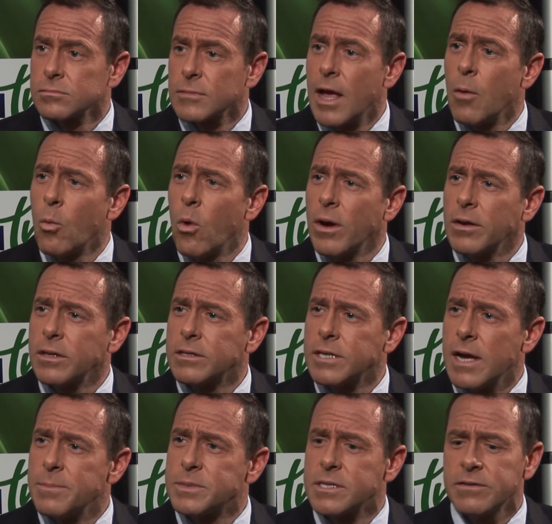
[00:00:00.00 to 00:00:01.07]
And what
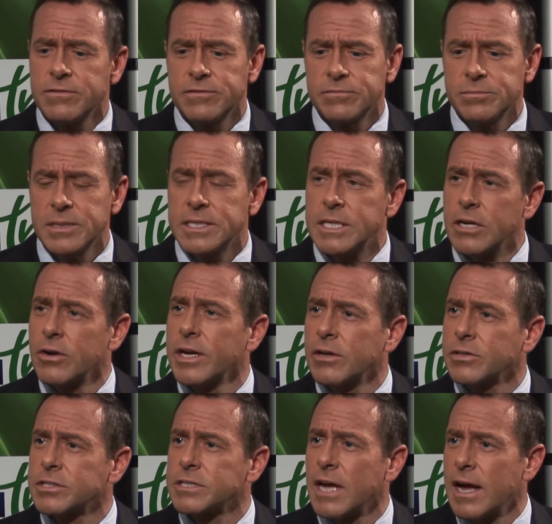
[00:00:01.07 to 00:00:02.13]
types of material
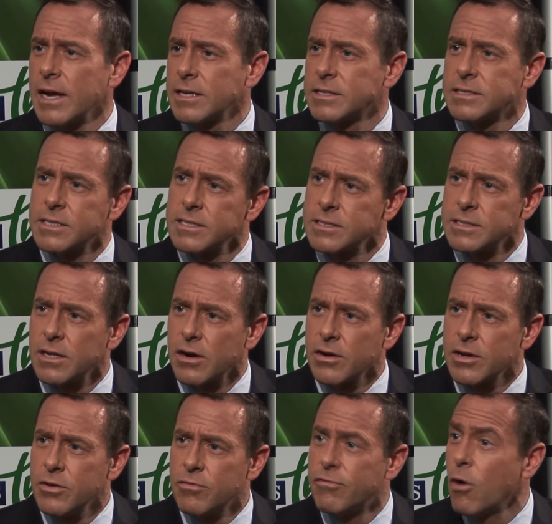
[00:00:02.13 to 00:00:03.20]
sciences are
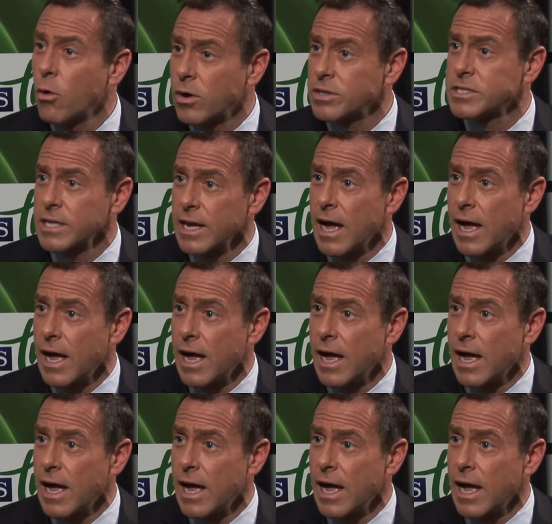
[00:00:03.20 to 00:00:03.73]
you focusing